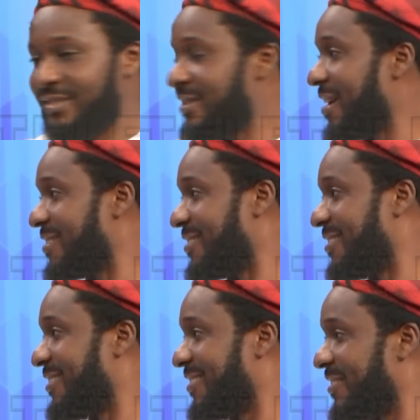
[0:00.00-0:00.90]
That's
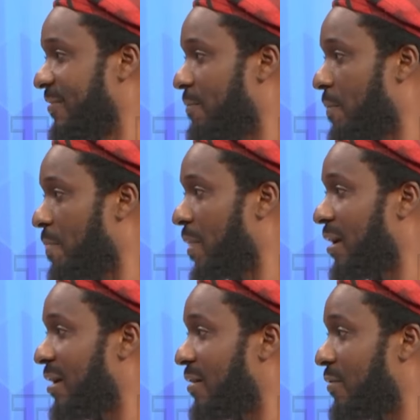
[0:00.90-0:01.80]
it. In person.
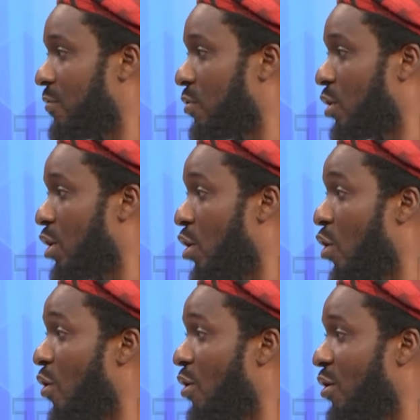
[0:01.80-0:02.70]
If you want to f
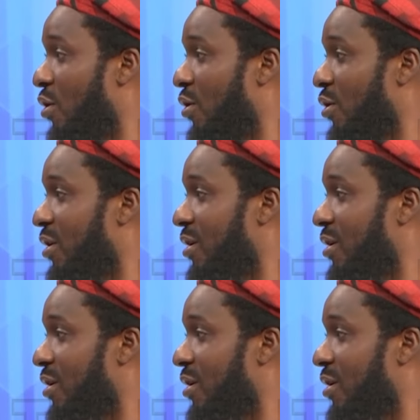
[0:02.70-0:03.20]
touch and feel